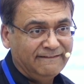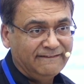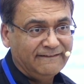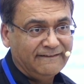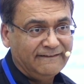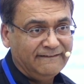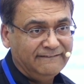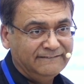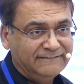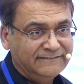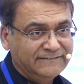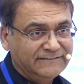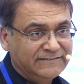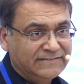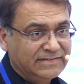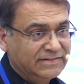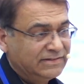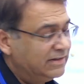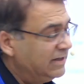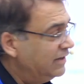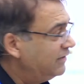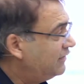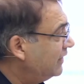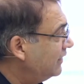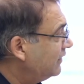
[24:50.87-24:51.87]
okay?
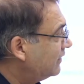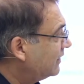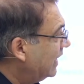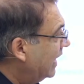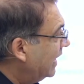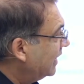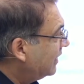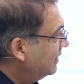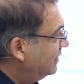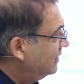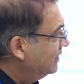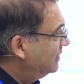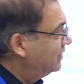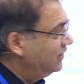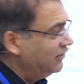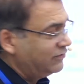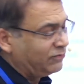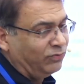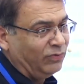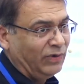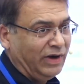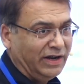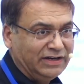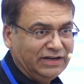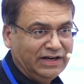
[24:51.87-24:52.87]
This is like
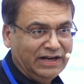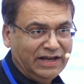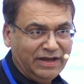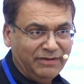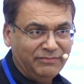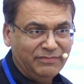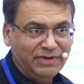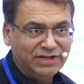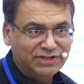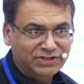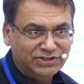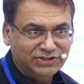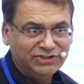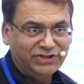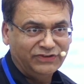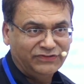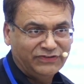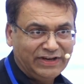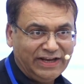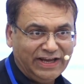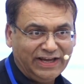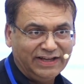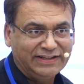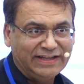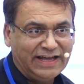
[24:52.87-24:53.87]
just one image, just
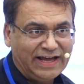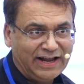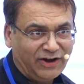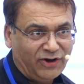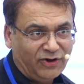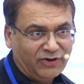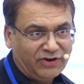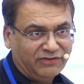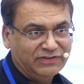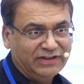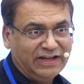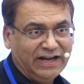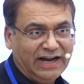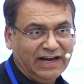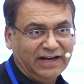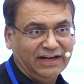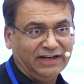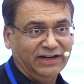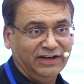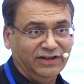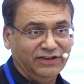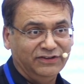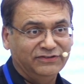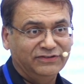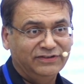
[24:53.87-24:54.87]
take that out of the
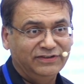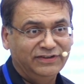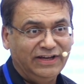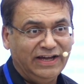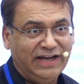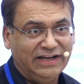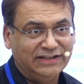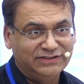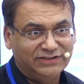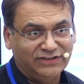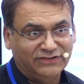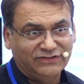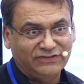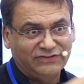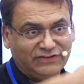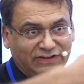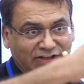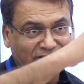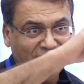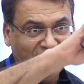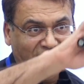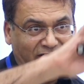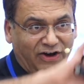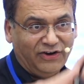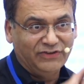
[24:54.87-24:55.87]
atlas and just
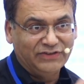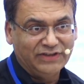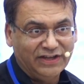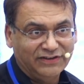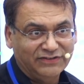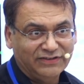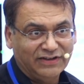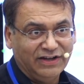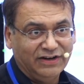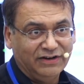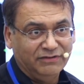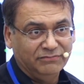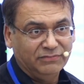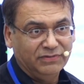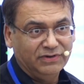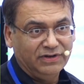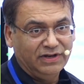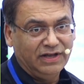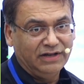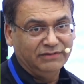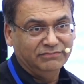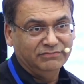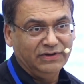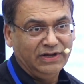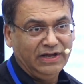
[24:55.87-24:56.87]
see how that's kind of
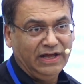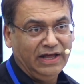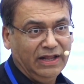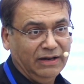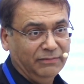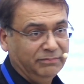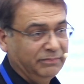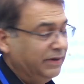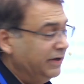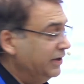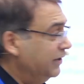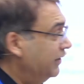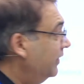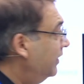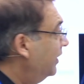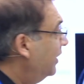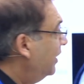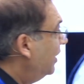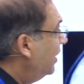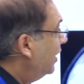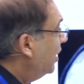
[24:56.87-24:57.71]
helping you.